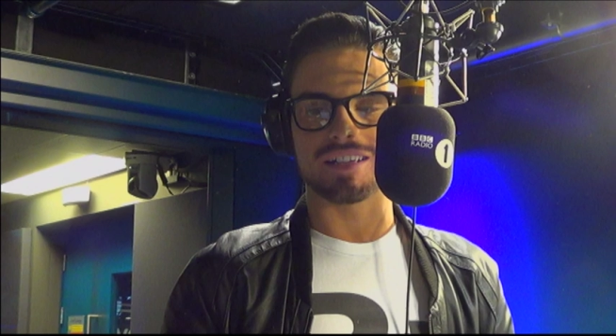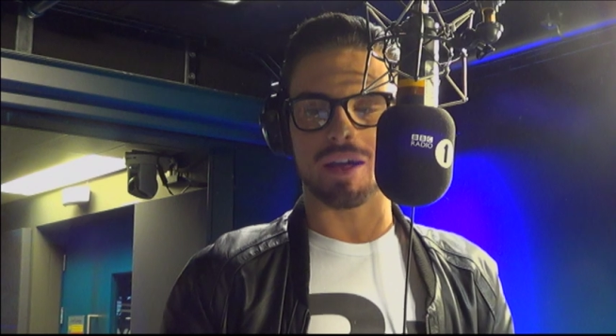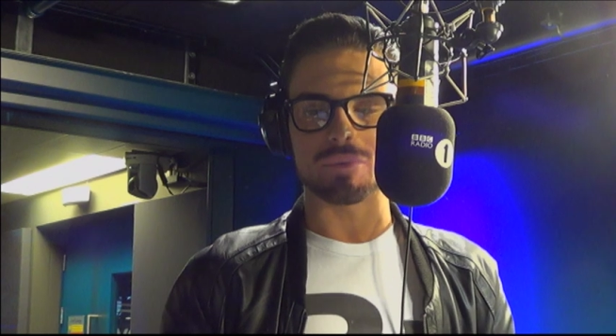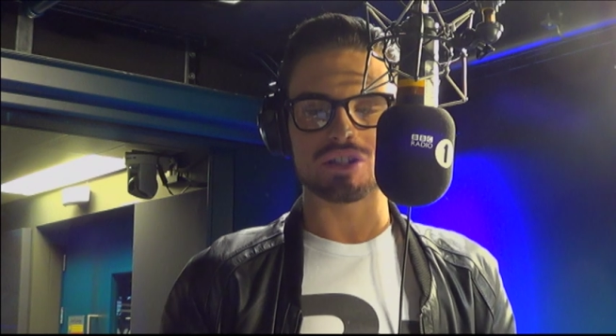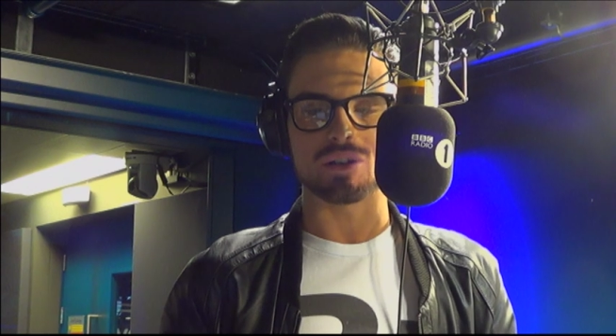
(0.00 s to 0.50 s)

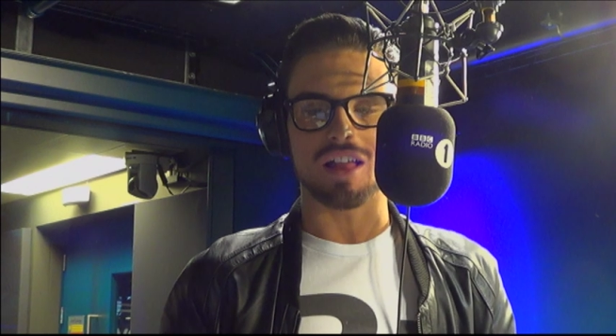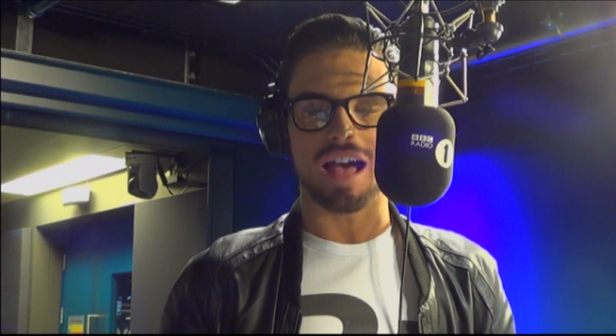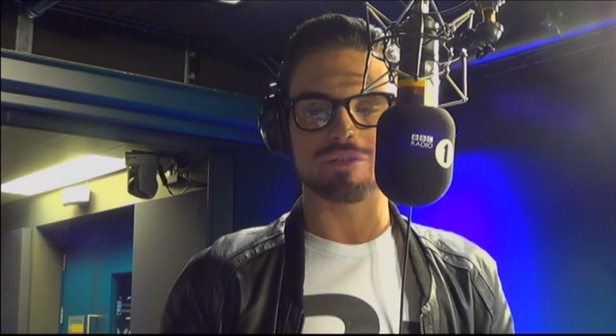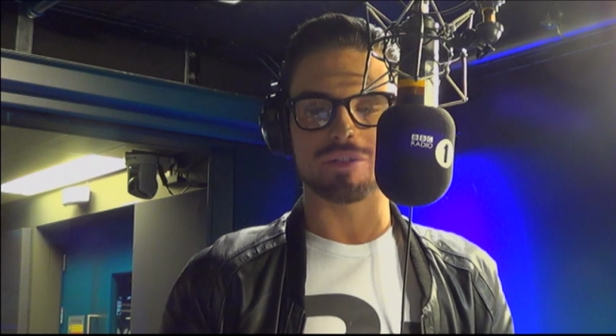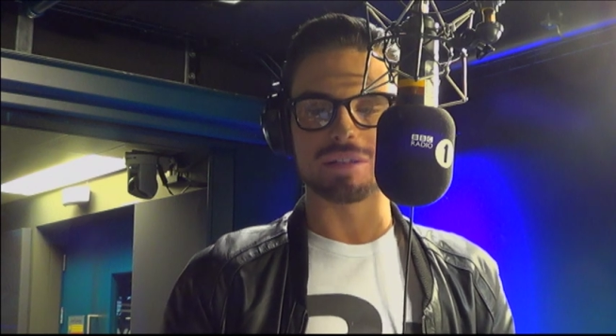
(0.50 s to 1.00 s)
coming to you
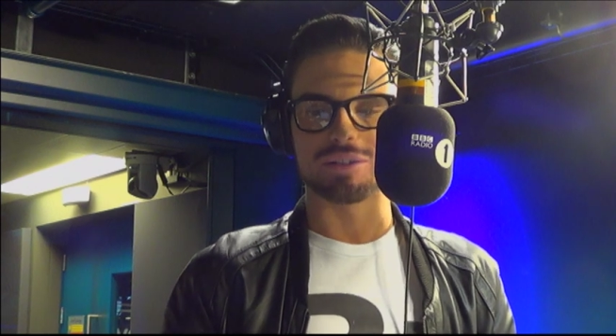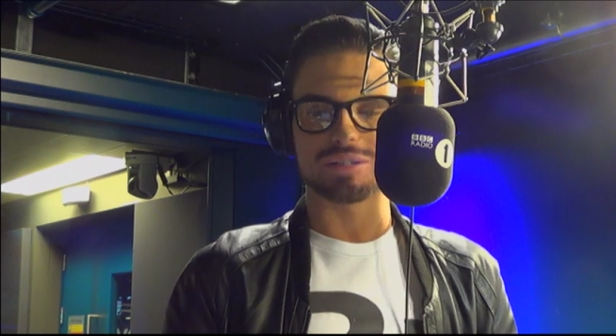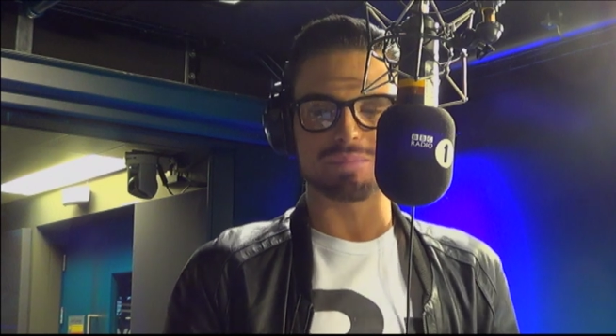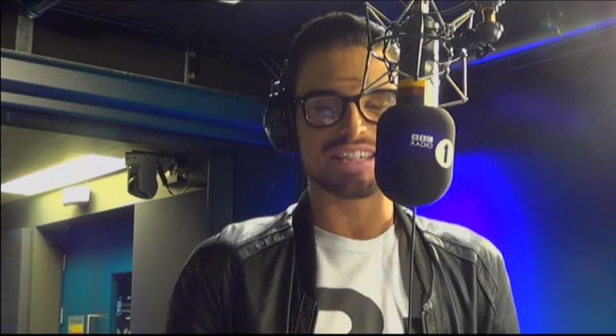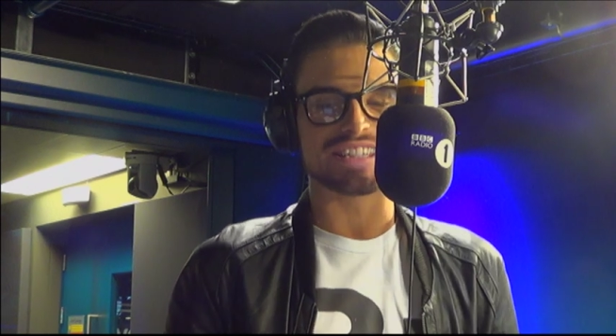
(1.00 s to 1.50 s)
live from the
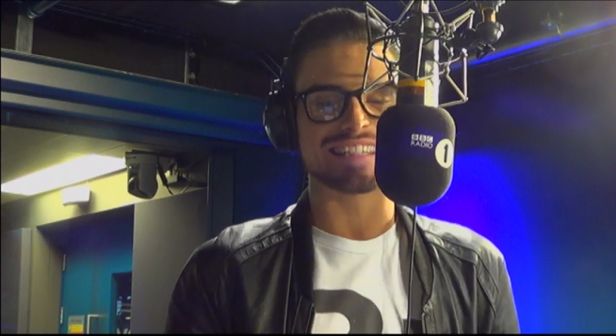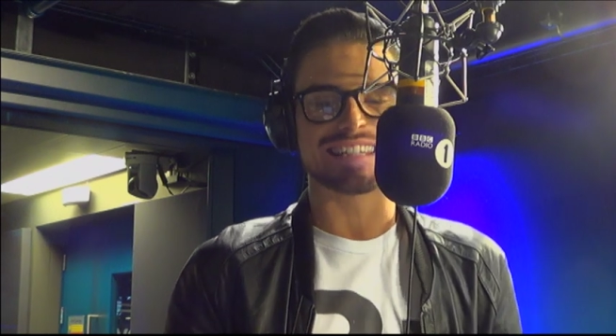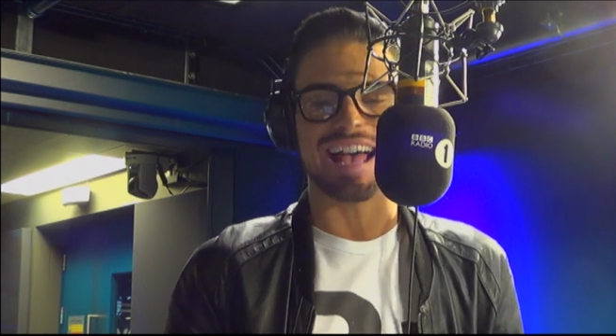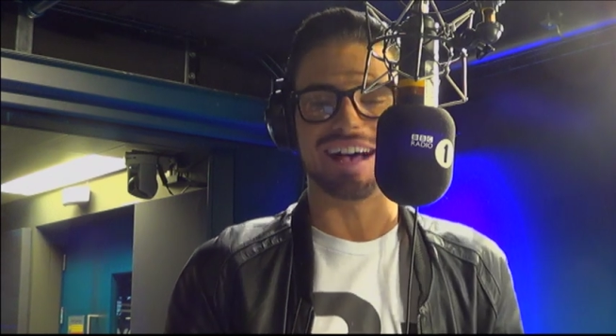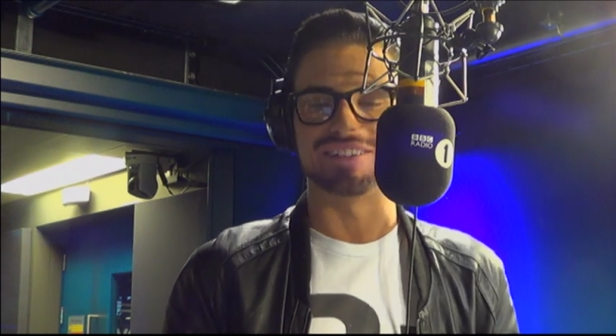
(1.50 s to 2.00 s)
auspicious
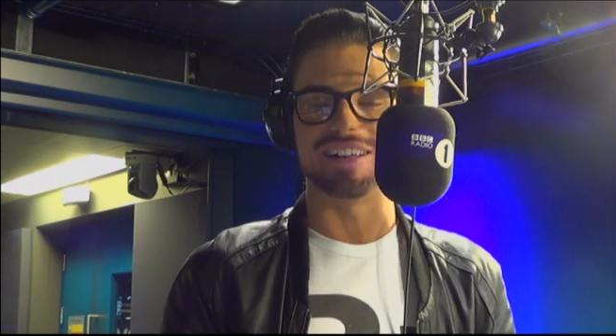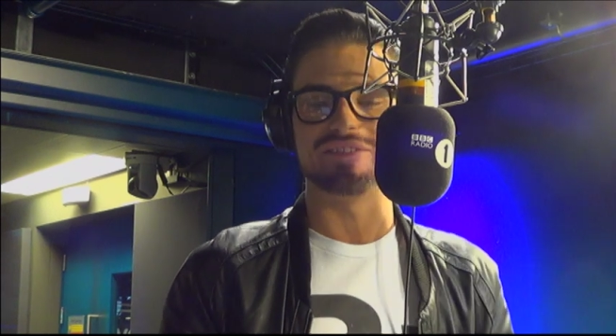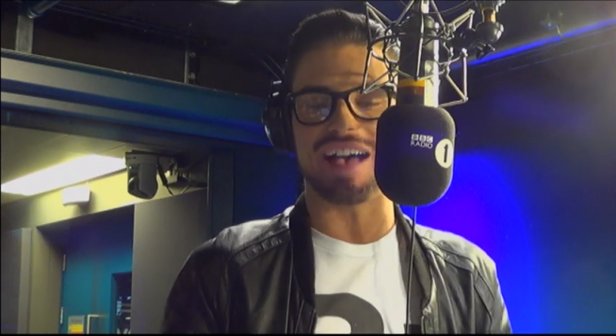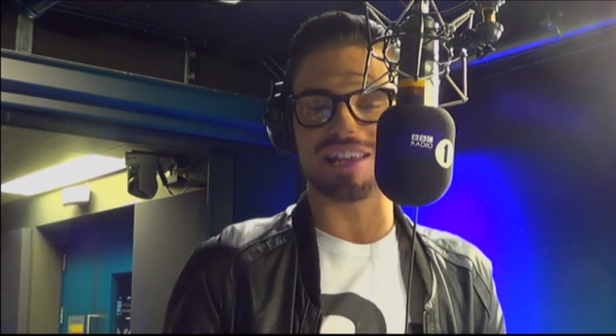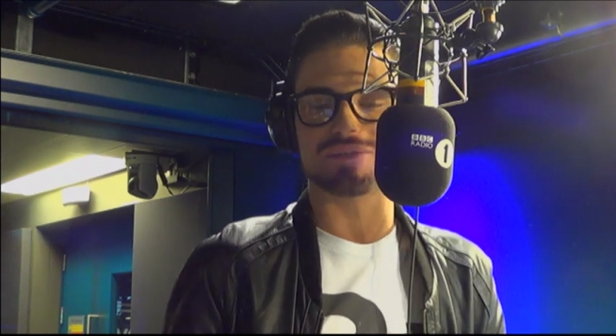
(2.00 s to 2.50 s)
town
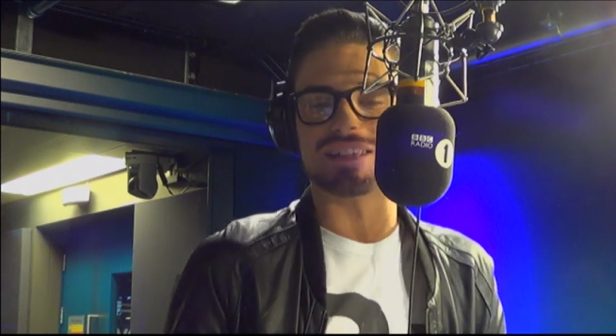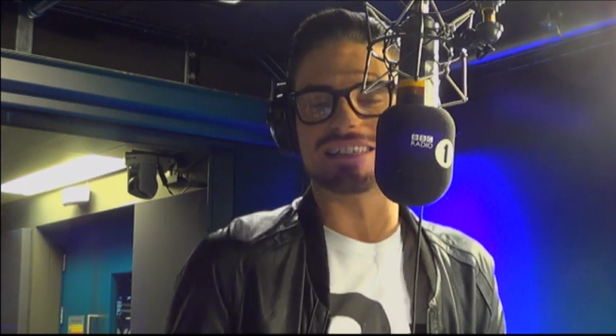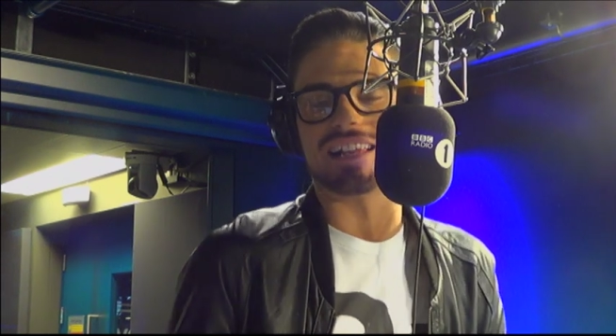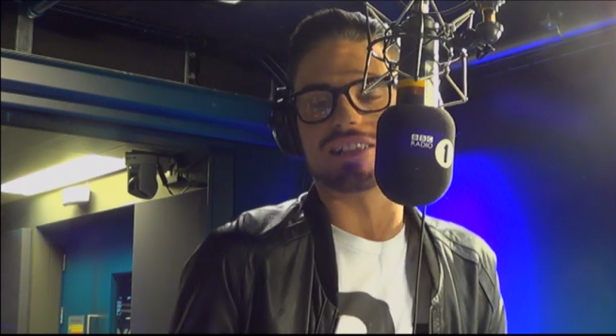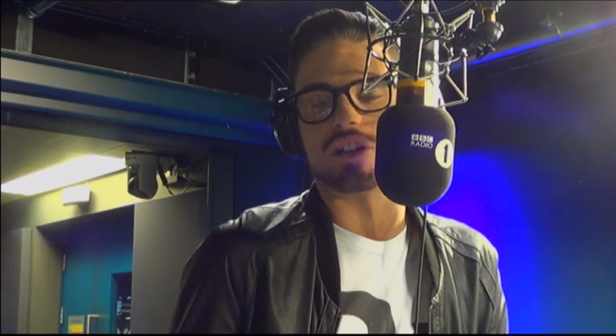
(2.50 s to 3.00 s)
of Ashby
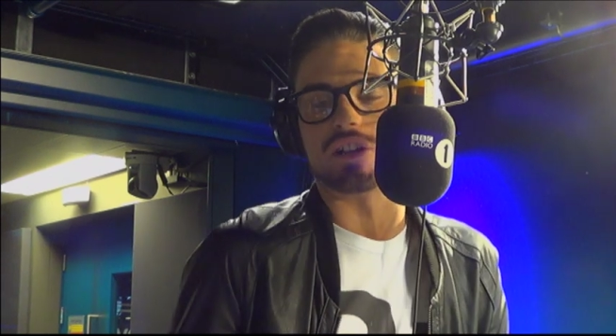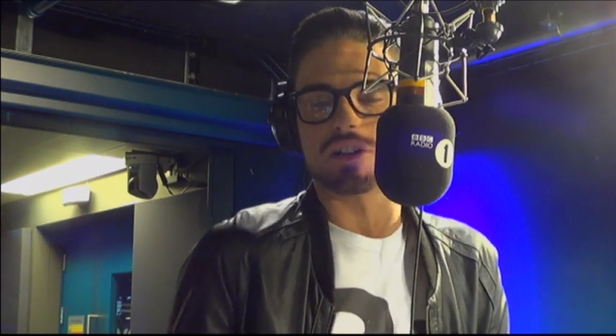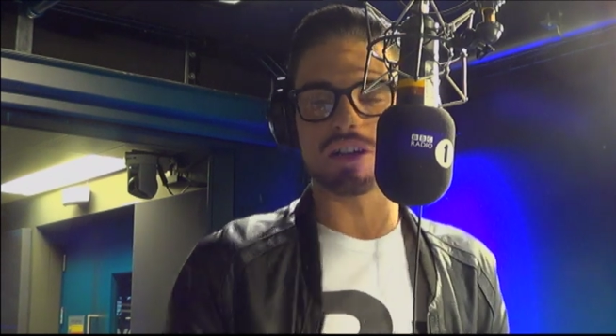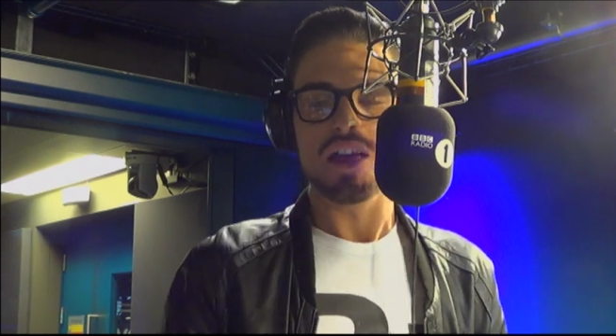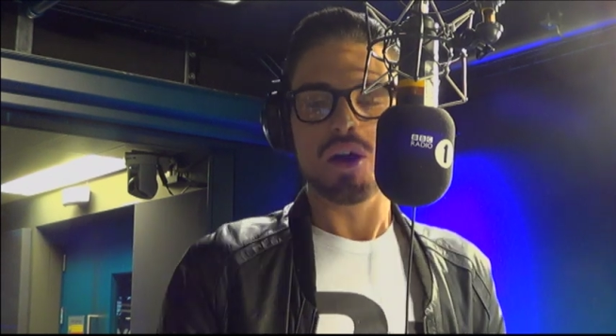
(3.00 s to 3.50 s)
de la
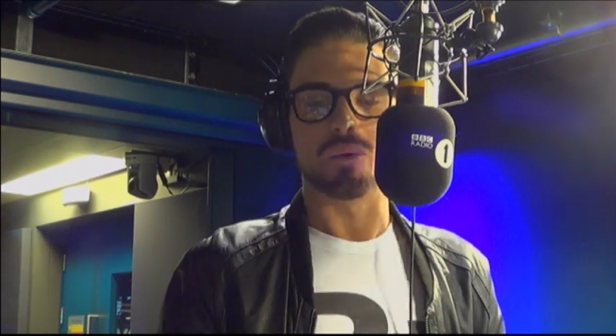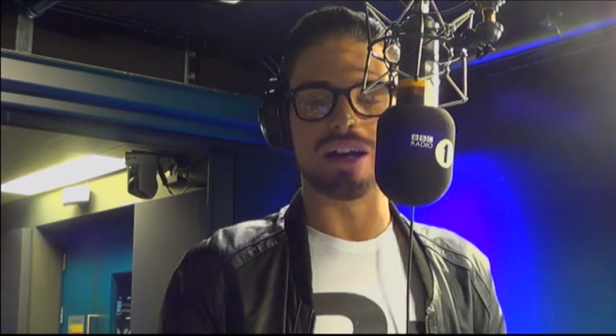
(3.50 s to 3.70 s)
Delazouk,